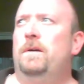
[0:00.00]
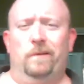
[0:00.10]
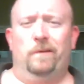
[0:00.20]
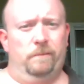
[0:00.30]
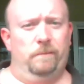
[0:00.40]

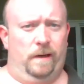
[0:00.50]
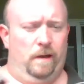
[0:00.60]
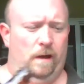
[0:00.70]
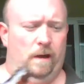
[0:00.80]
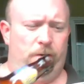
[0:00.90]
certainly am getting
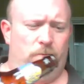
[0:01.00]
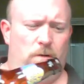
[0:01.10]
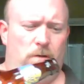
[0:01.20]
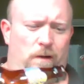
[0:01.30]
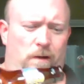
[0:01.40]
a hoppy
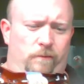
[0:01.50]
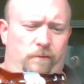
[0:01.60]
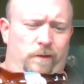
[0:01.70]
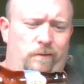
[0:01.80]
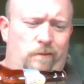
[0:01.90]
aroma off
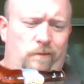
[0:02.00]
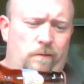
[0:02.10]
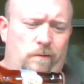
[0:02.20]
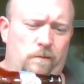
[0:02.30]
of this.